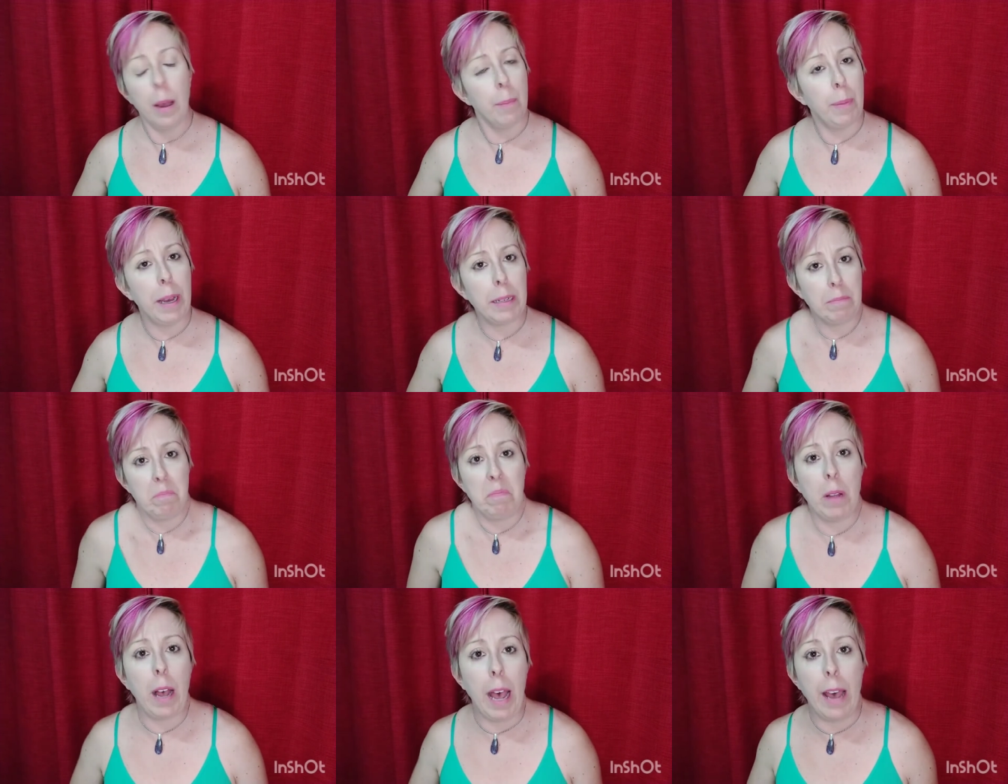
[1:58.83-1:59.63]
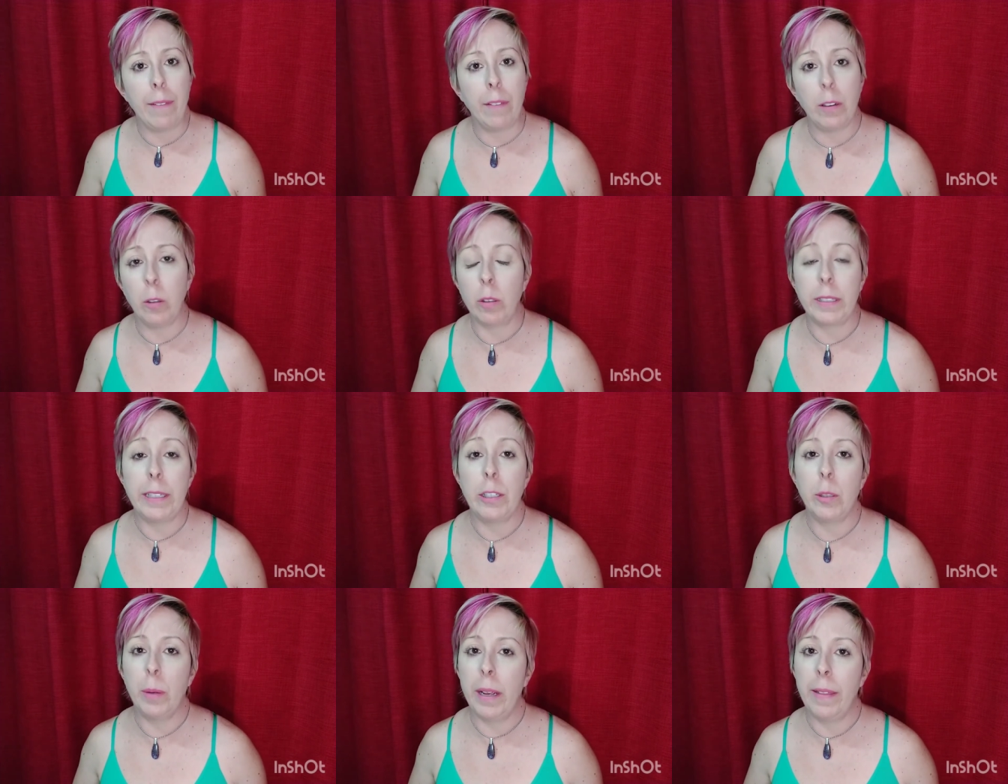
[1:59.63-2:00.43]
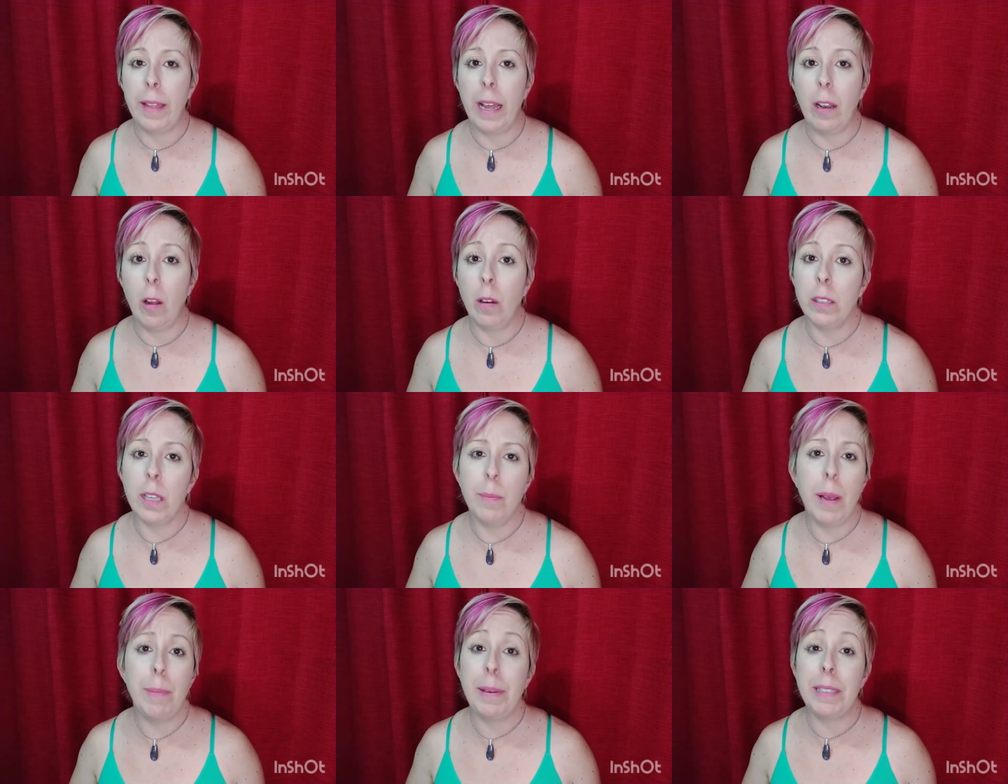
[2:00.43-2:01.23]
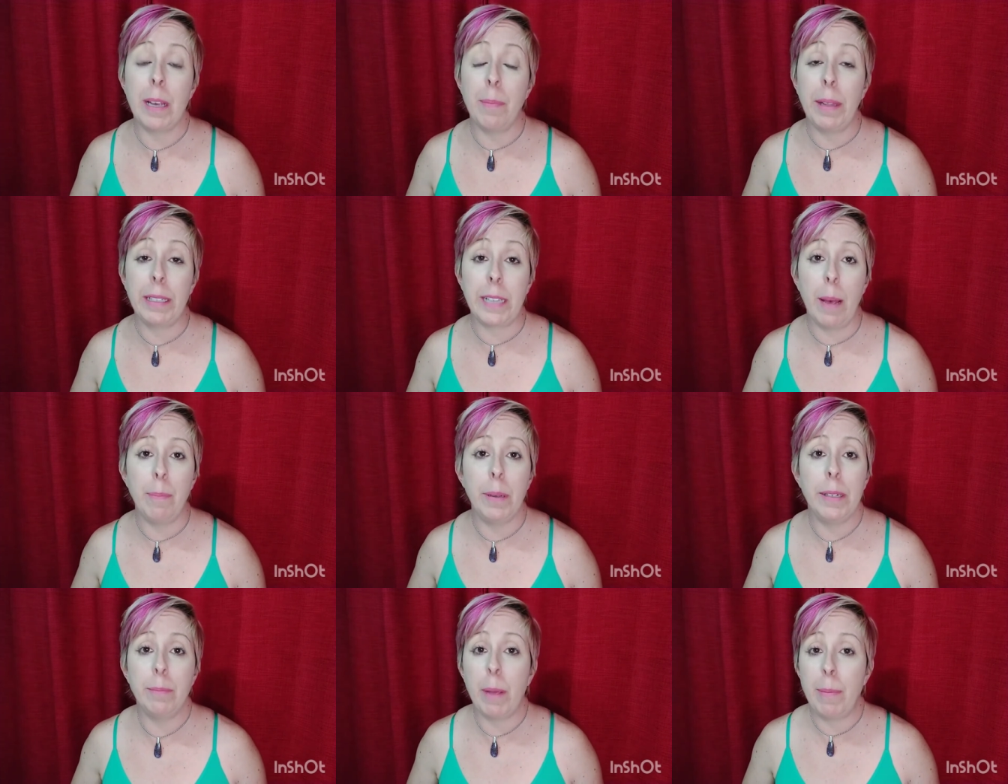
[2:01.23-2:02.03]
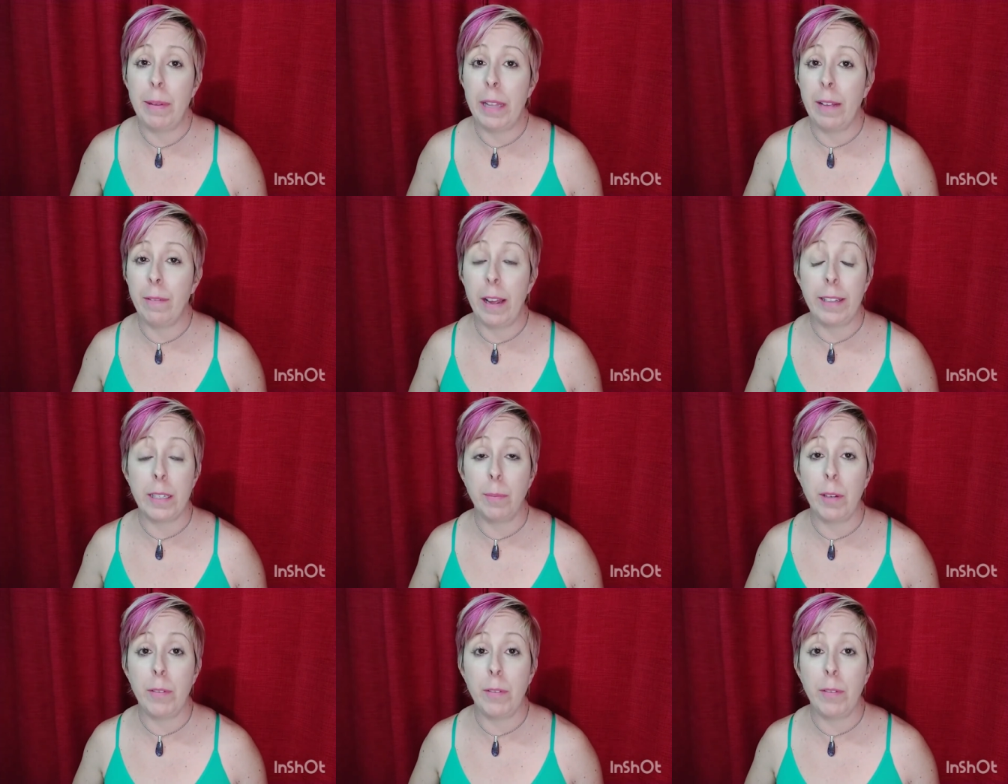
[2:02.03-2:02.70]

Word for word: But I haven't looked into it in that long, so maybe something's happened, maybe they've had some